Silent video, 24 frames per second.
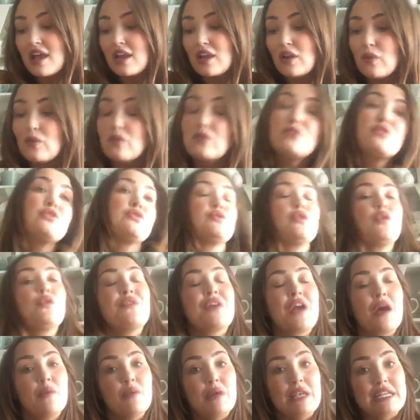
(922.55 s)
Long
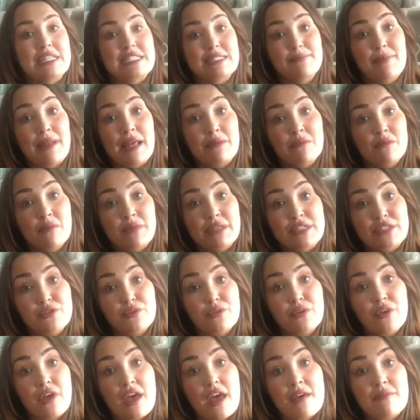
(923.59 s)
story, I will explain when we
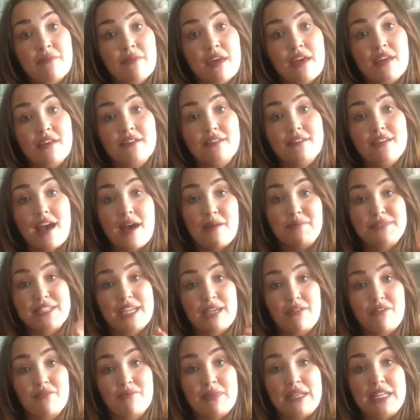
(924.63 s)
do um, an
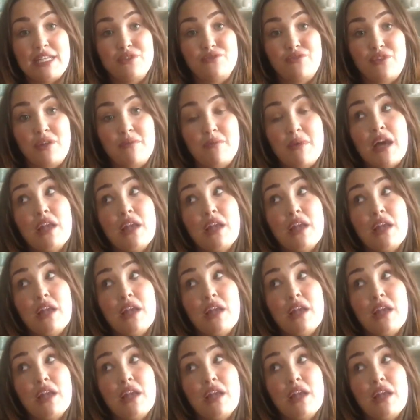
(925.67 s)
update with Millie's room.